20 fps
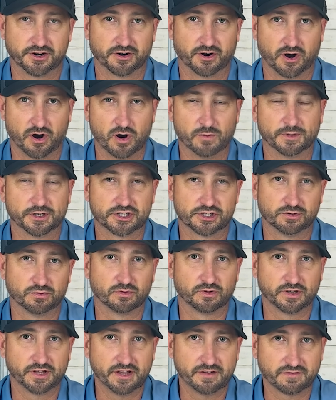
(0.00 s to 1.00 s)
home that you
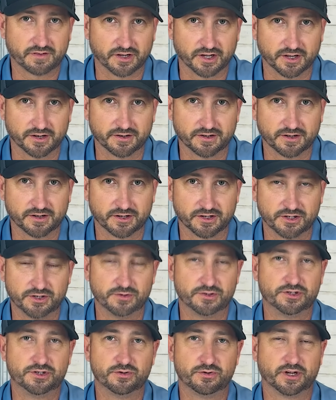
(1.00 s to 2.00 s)
live in, you
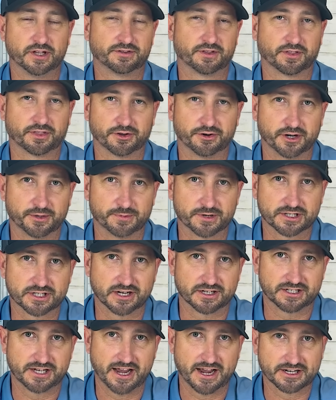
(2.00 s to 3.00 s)
do get the
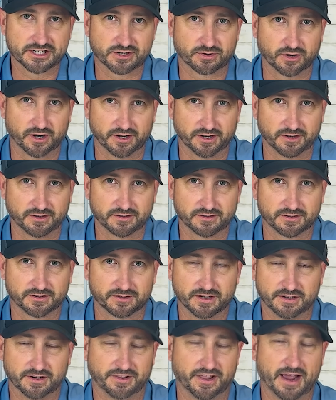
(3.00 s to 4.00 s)
30% tax credit.
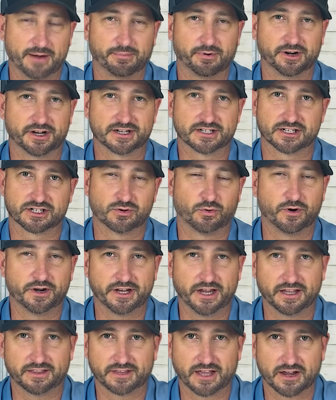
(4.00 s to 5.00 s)
Now that brings a
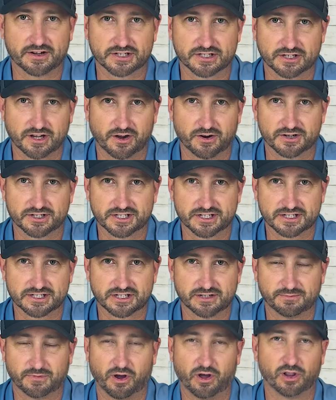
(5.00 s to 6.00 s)
$28,000
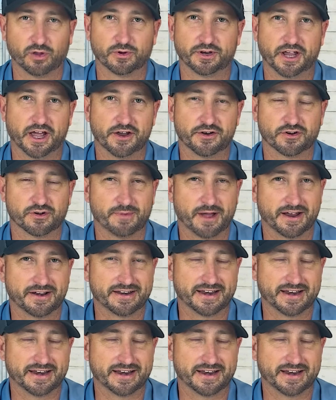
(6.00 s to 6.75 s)
system all the way down to about